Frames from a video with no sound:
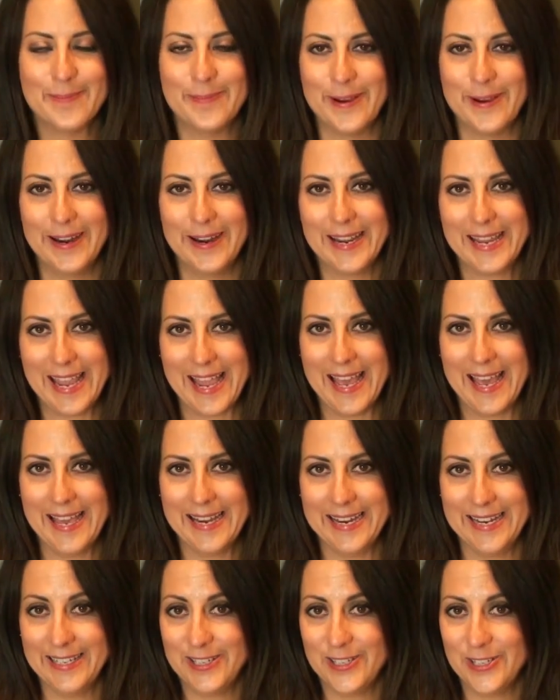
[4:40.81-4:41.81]
But
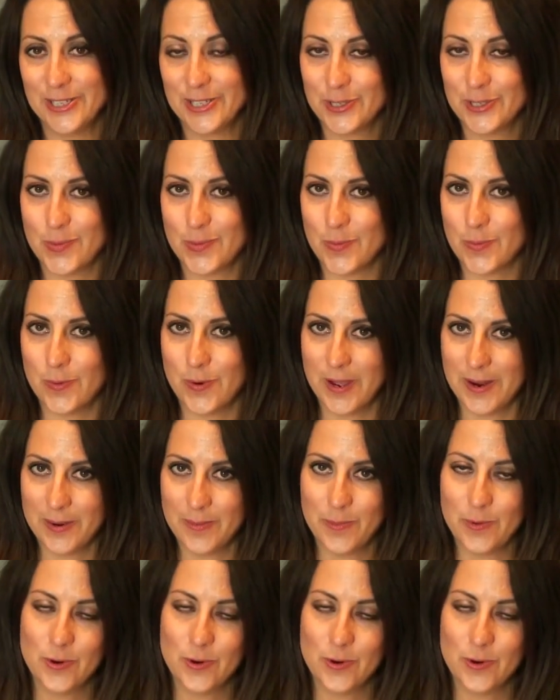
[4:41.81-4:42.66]
again, it's just one